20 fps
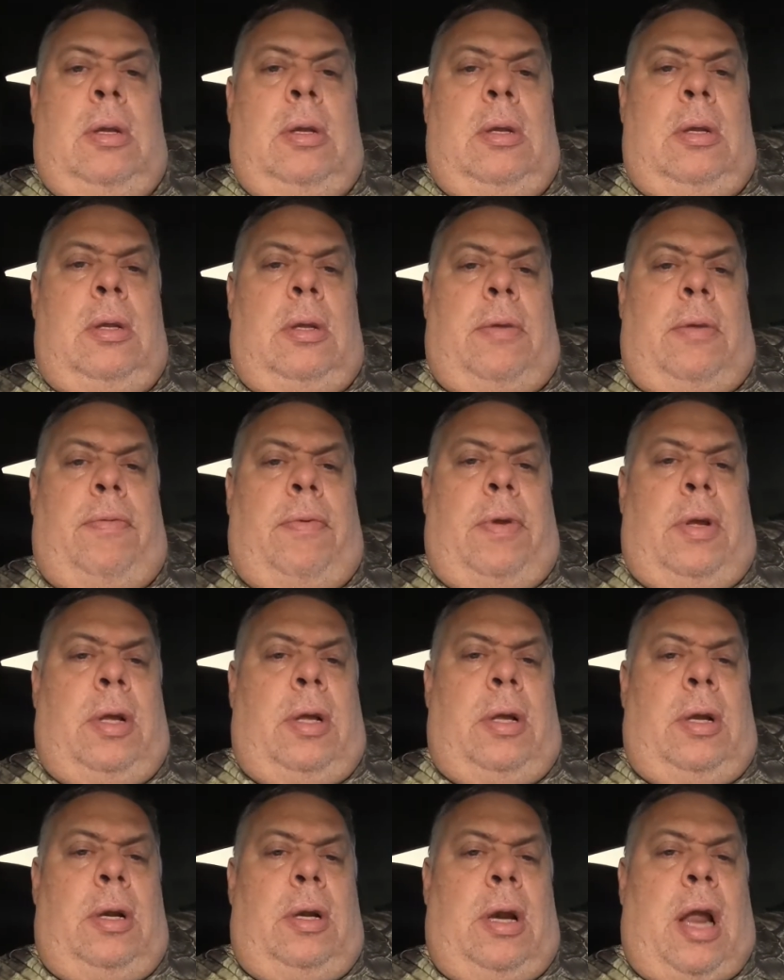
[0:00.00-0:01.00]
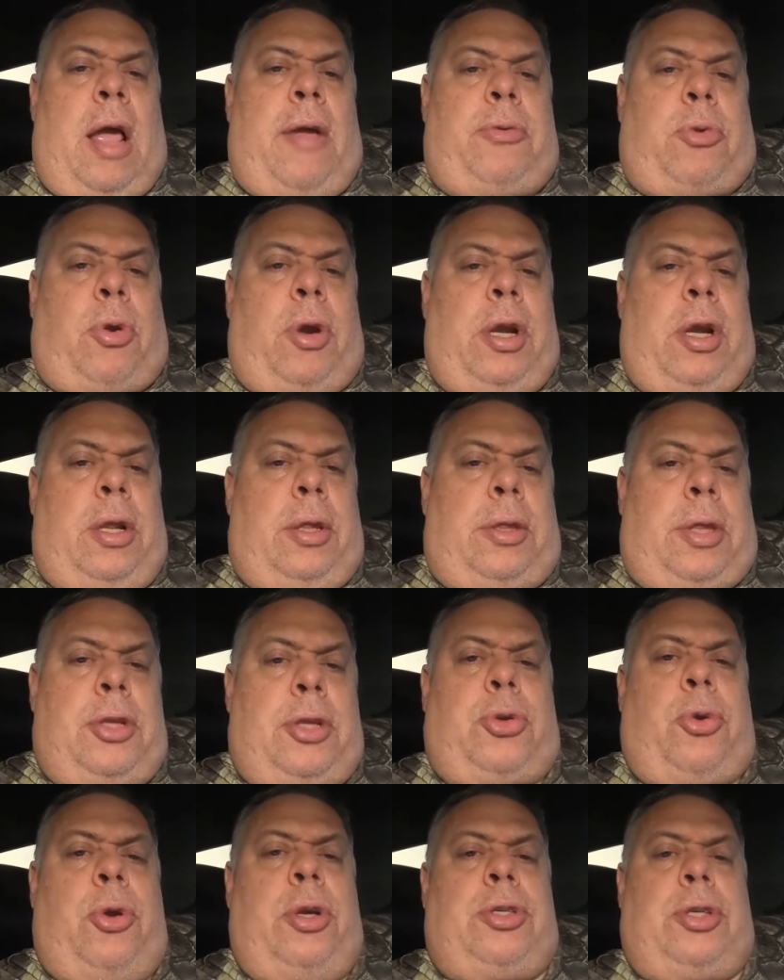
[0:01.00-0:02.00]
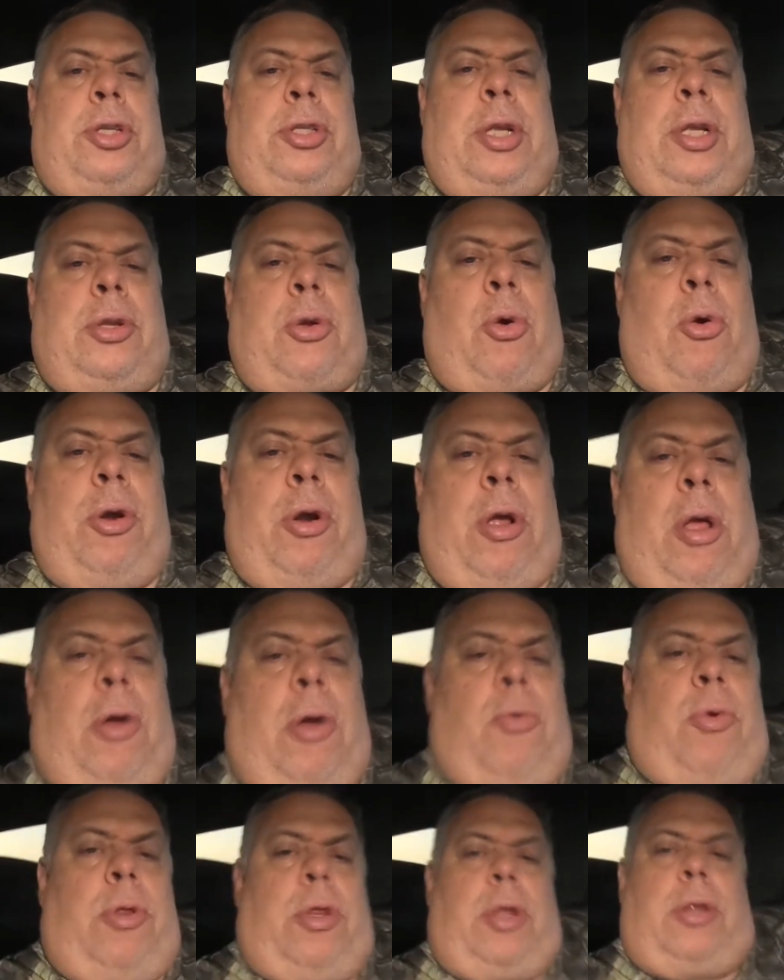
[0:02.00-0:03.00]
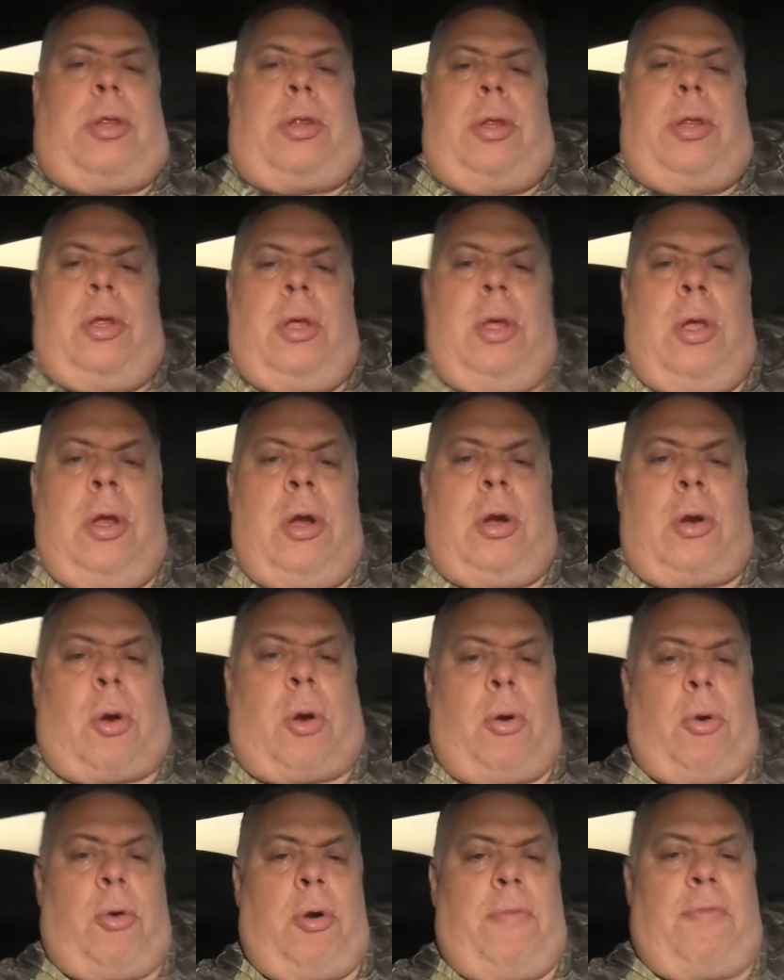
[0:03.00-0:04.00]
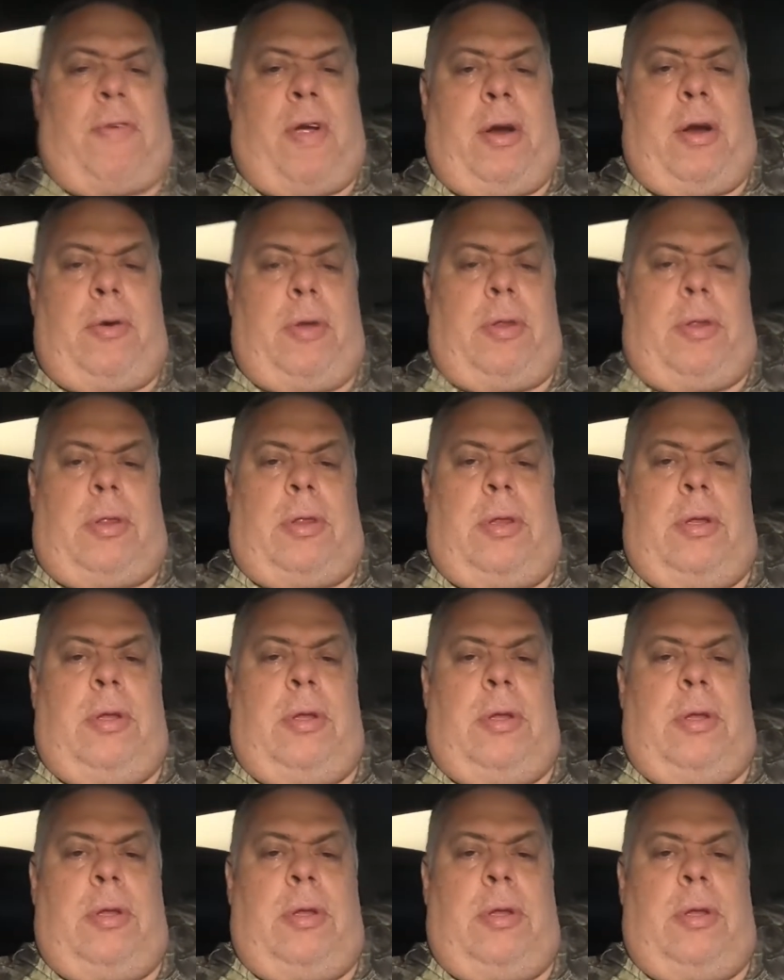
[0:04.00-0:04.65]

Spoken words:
the life-threatening situation that's going on with this coronavirus.